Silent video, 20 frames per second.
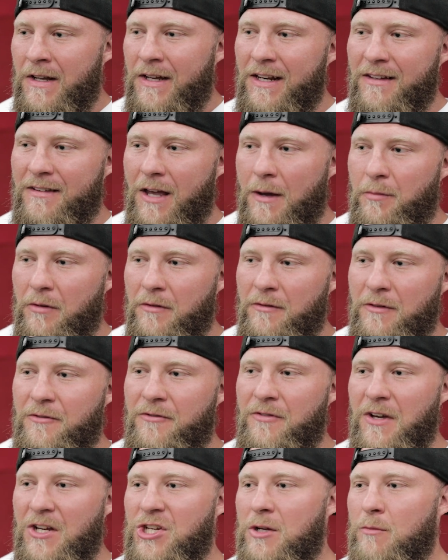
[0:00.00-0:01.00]

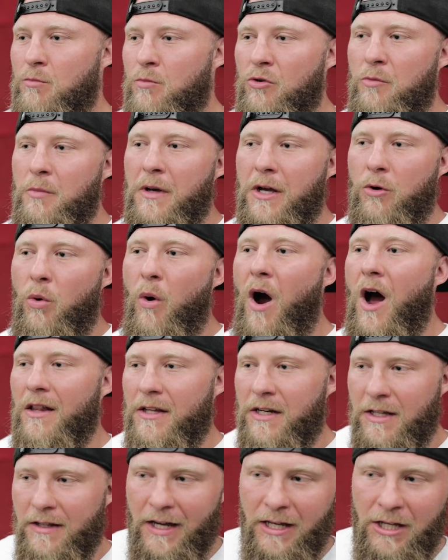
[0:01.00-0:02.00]
efficient movement
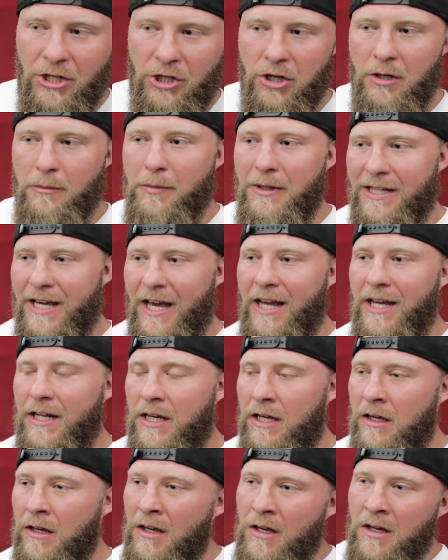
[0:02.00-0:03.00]
quality that he could be
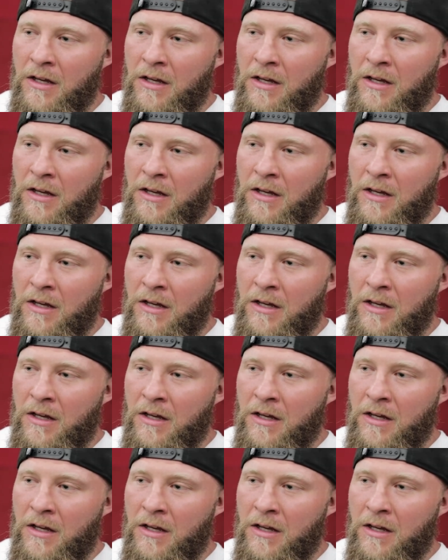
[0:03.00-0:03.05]
gaining.